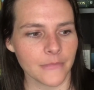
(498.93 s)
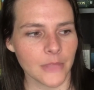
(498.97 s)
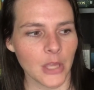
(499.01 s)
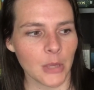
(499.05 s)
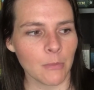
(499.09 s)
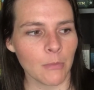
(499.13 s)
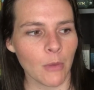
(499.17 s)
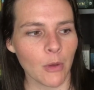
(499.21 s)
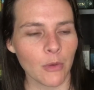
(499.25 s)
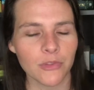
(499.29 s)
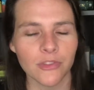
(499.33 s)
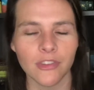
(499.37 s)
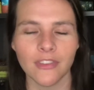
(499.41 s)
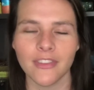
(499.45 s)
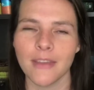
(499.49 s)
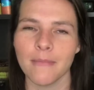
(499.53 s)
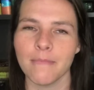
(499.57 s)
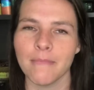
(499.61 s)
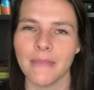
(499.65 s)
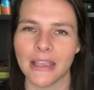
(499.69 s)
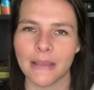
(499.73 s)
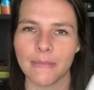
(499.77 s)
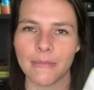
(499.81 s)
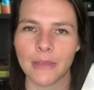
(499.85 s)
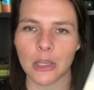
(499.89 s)
most of them
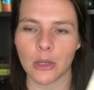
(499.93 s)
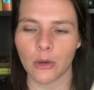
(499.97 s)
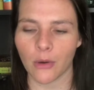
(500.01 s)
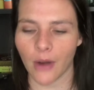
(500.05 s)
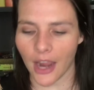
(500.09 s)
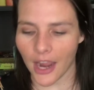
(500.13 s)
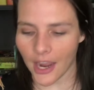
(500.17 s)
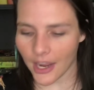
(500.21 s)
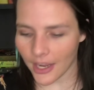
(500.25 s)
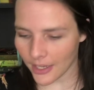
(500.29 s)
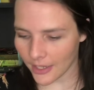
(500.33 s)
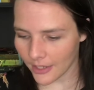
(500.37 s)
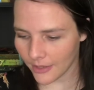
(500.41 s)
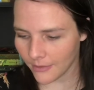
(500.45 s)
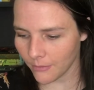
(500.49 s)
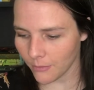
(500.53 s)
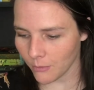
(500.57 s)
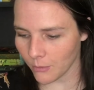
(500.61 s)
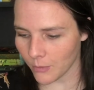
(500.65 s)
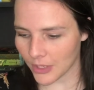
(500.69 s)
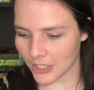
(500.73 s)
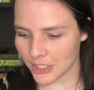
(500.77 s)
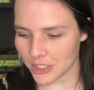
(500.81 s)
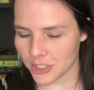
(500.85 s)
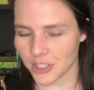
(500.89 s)
make me cry,
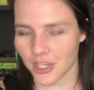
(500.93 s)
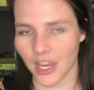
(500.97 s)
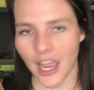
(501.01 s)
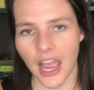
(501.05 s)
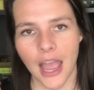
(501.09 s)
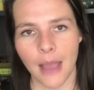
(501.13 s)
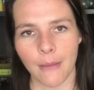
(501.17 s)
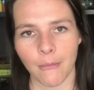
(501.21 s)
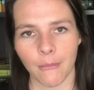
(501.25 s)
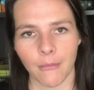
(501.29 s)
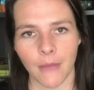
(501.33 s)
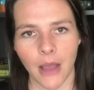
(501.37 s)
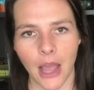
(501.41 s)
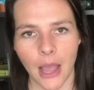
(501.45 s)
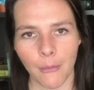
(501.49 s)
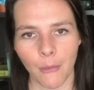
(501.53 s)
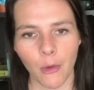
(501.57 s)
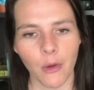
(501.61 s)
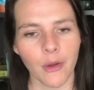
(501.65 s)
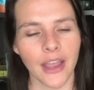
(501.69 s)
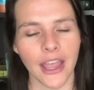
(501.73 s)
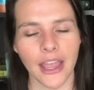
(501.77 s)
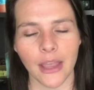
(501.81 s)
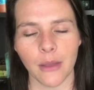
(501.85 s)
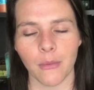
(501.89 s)
which I'm
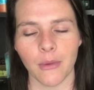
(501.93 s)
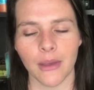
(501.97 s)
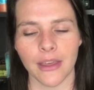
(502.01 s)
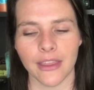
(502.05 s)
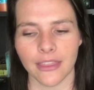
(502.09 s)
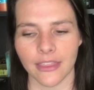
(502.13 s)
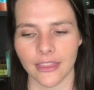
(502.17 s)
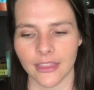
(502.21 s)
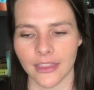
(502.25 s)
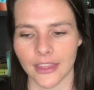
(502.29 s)
okay with.